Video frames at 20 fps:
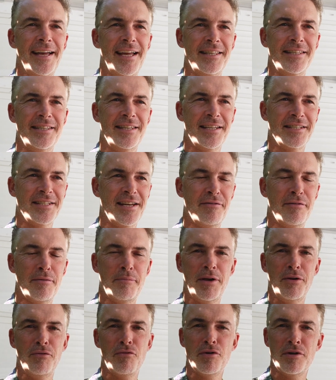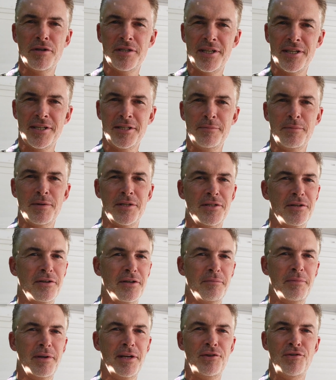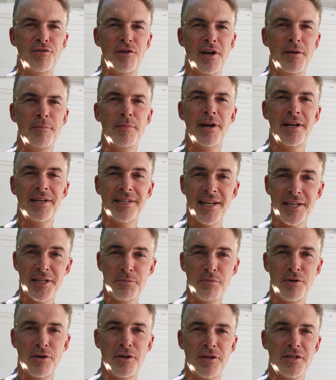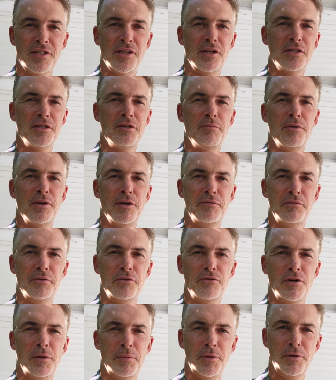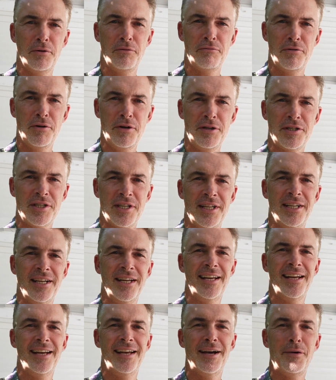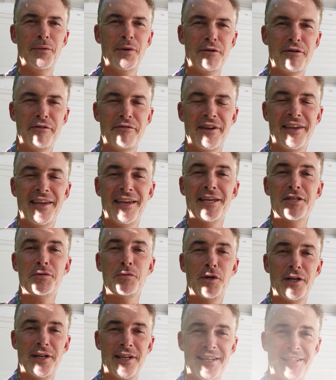It doesn't have a big root system, it's not a big tree, but it does produce lots of beautiful tropical fruit. I wonder if you can guess what it